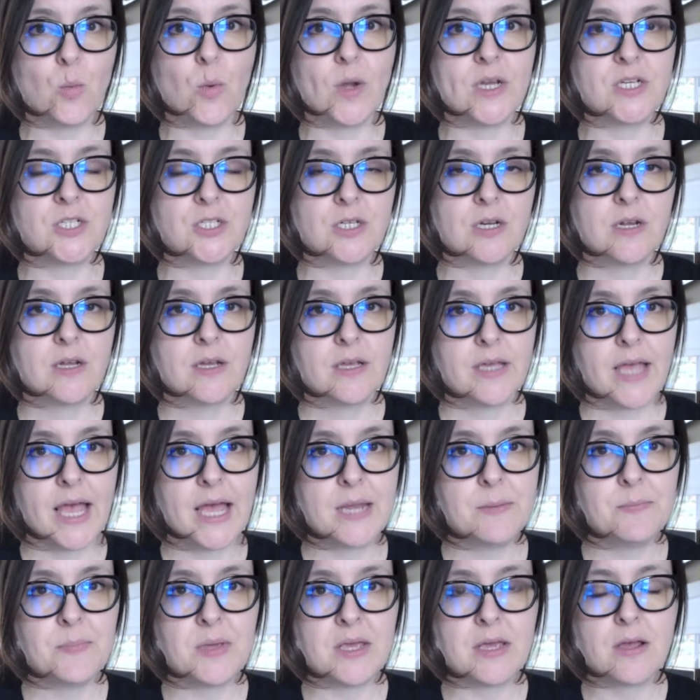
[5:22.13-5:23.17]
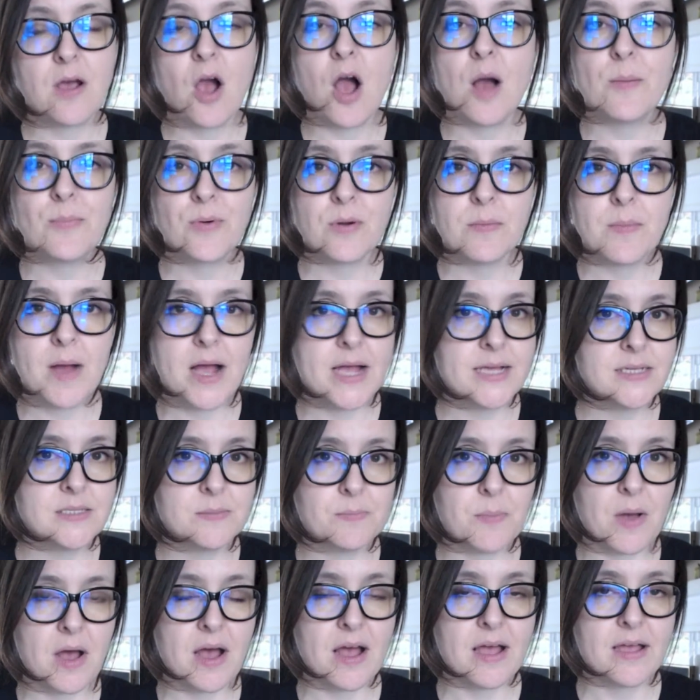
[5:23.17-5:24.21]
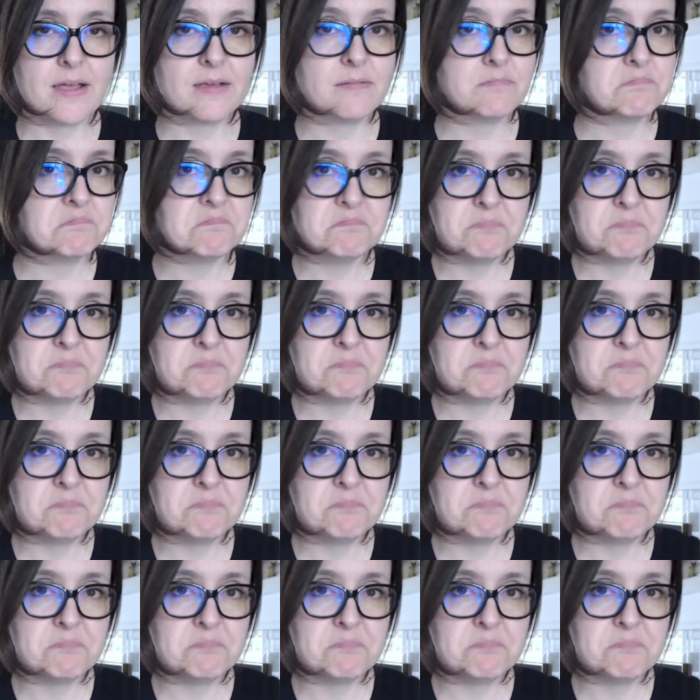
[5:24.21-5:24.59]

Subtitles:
which can be compromised by,